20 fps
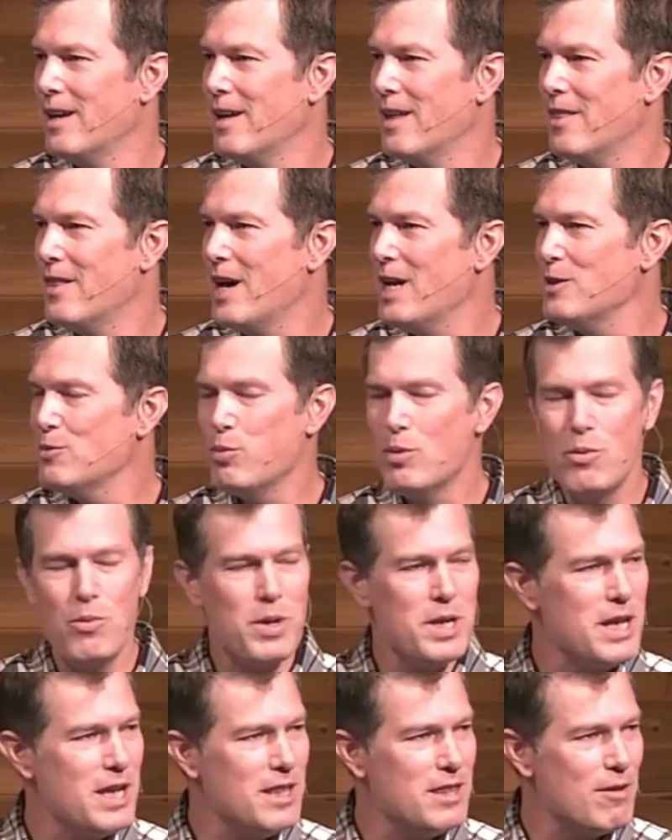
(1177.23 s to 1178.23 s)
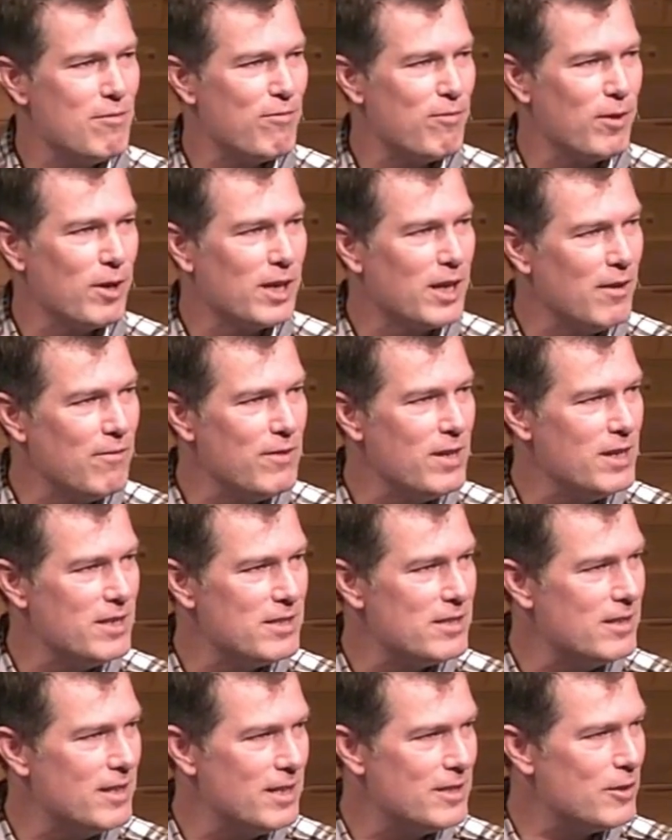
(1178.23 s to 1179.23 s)
That's when we need the
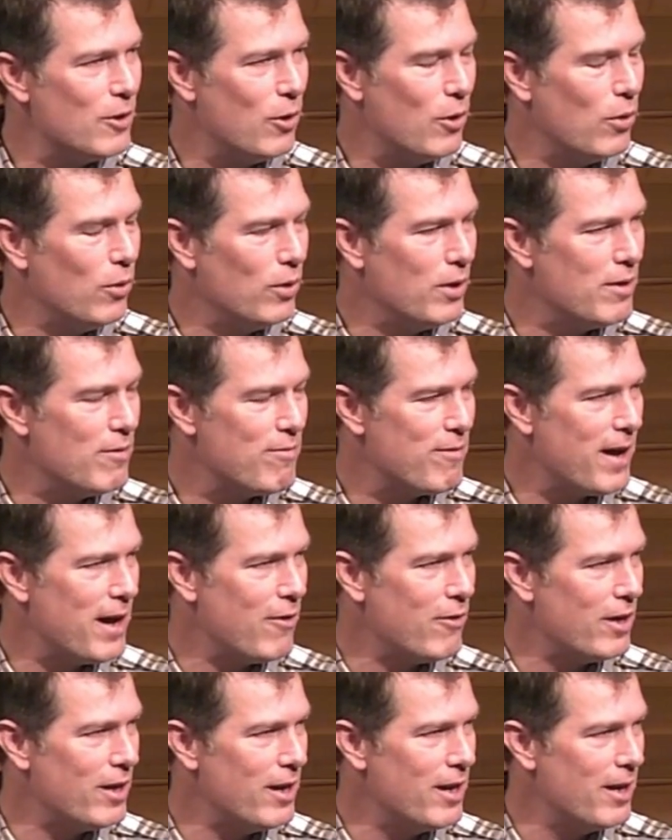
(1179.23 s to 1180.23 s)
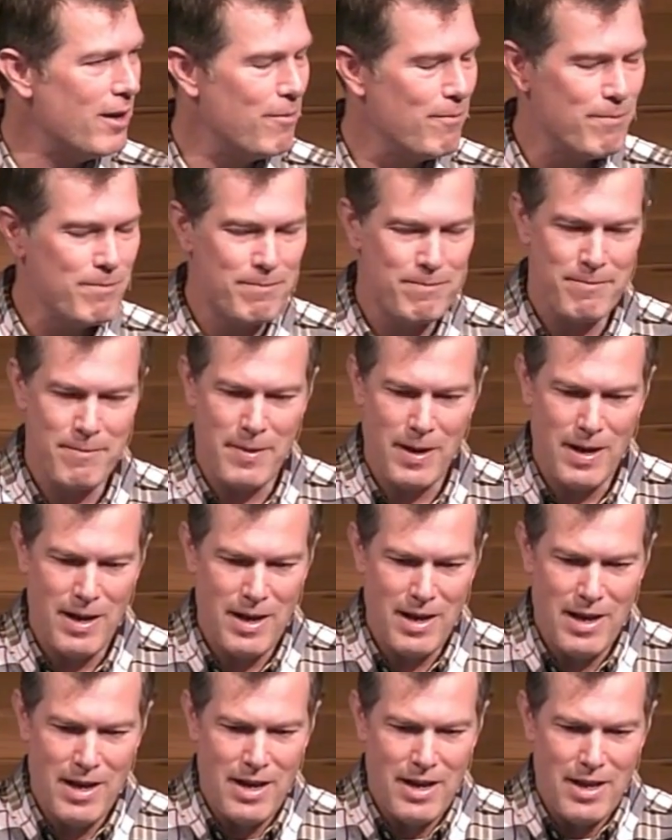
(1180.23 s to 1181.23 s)
forgiveness that's only found in Him.
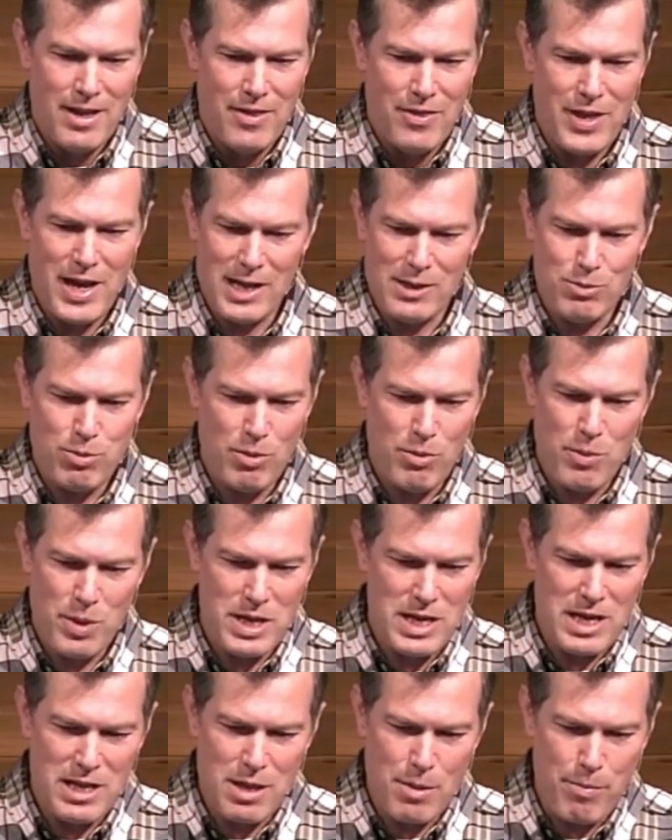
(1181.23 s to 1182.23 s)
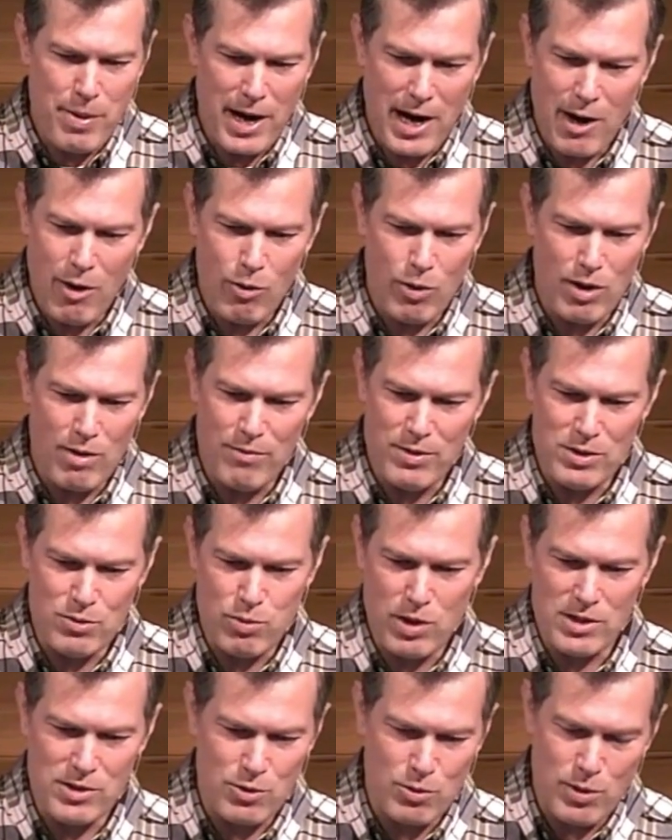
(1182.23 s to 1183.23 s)
That's when we need the power of His
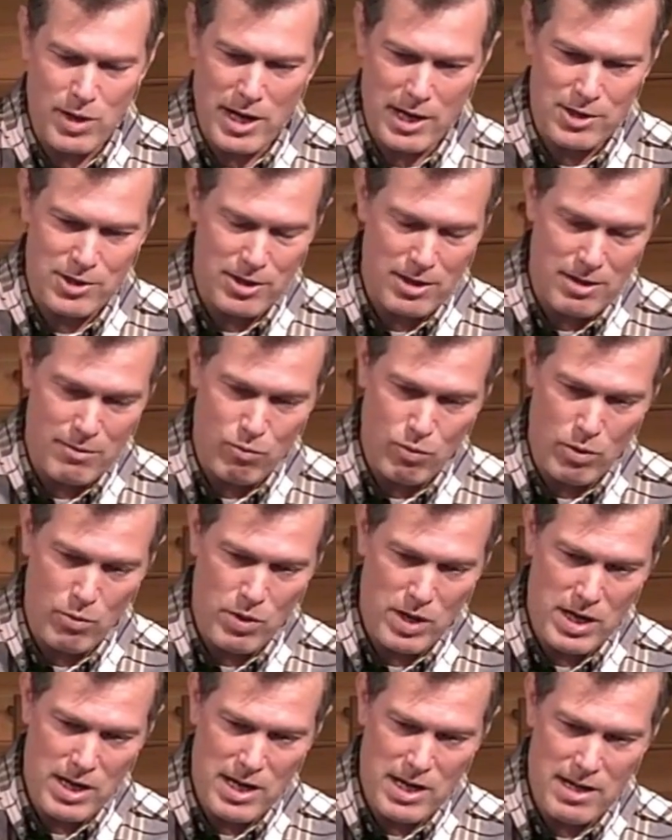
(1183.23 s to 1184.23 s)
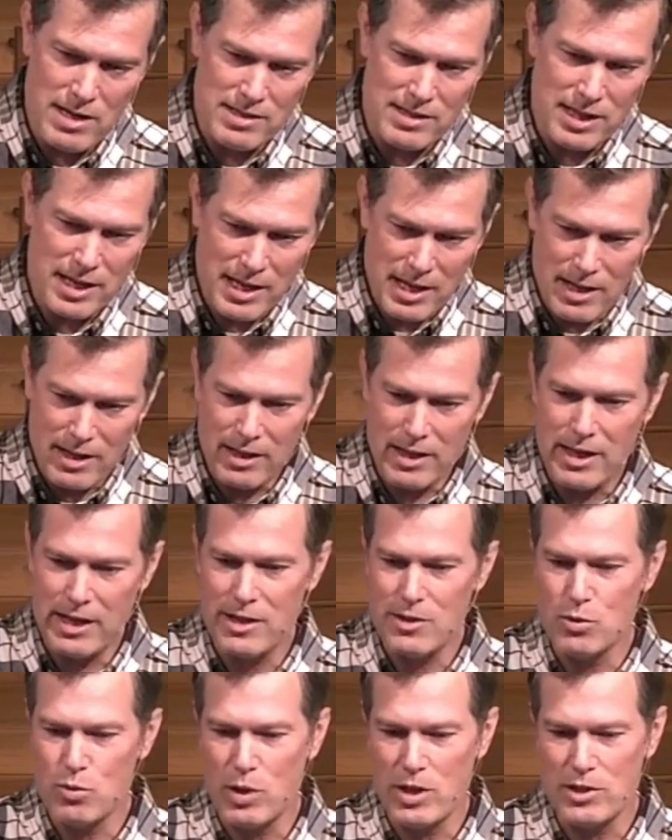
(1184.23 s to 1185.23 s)
resurrection, when we need His healing,
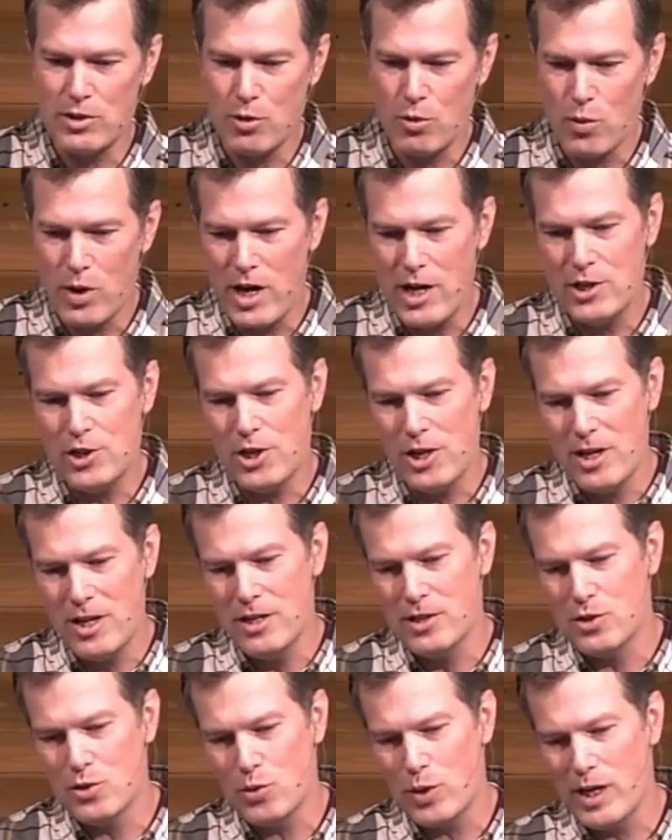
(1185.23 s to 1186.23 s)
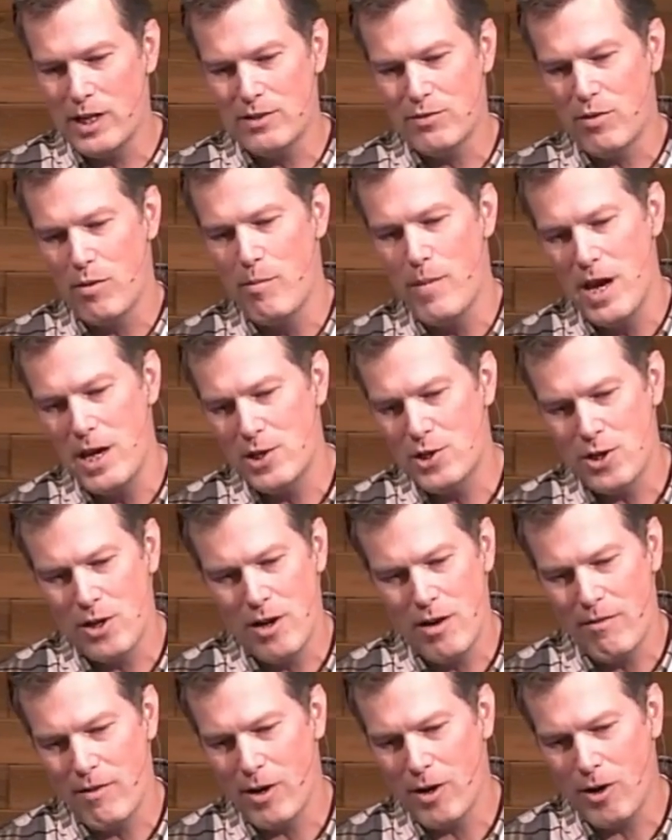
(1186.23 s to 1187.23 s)
His restoration, His transformation
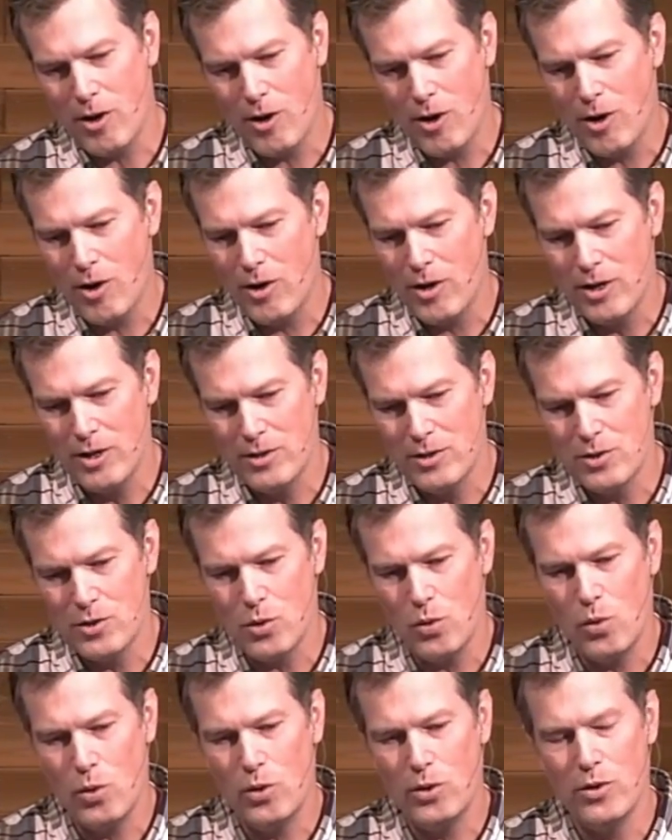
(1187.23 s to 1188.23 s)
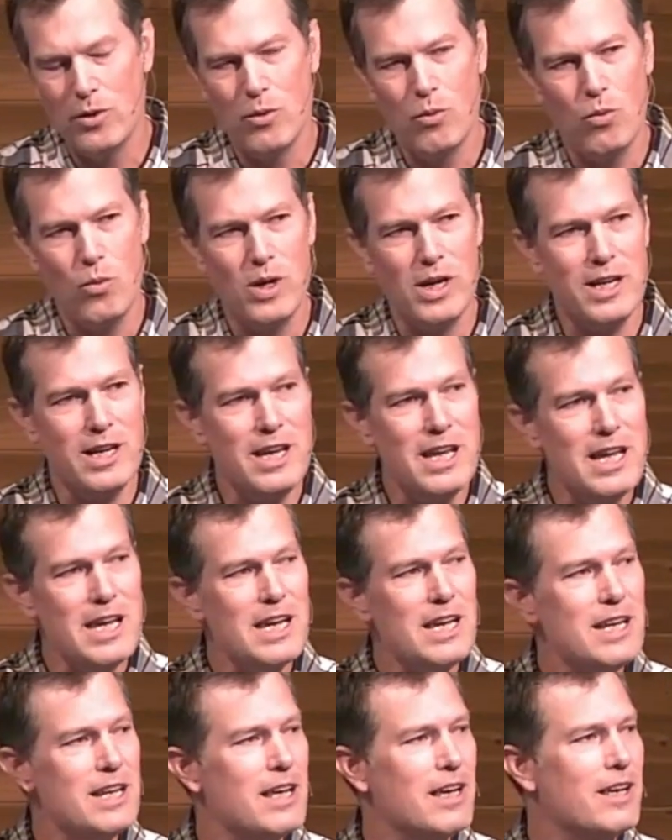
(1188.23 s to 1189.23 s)
of our heart and soul. We
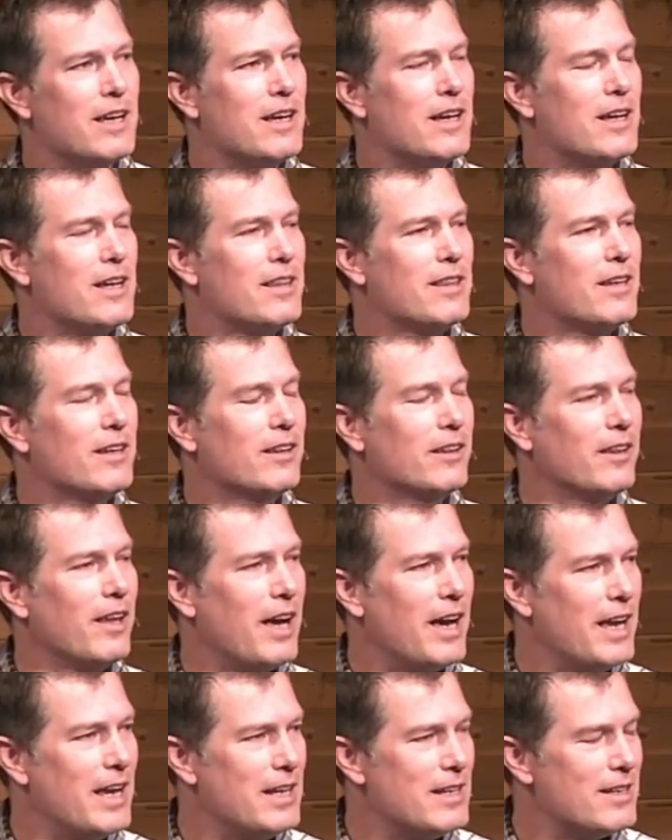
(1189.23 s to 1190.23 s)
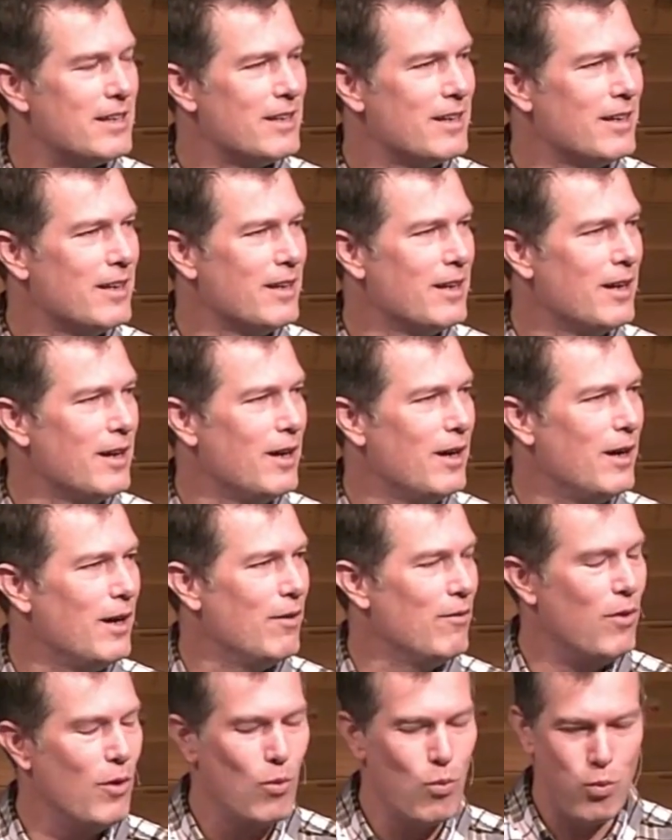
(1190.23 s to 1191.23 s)
need the light
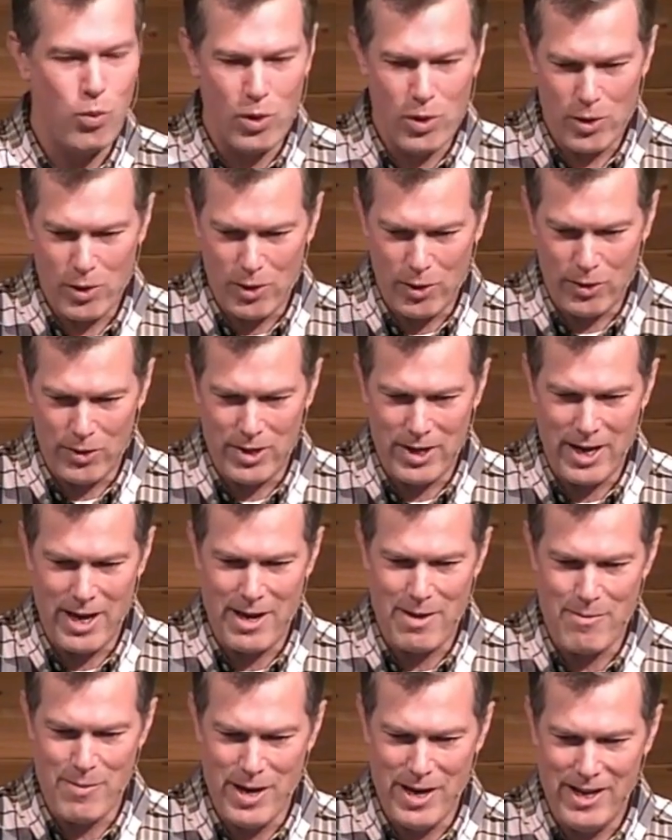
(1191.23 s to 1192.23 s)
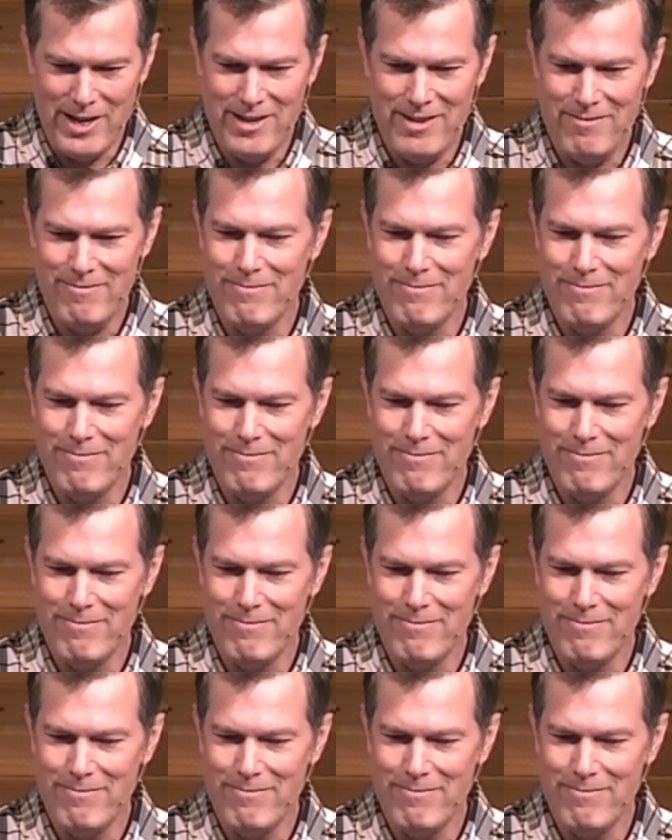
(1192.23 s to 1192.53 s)
of the world. Amen.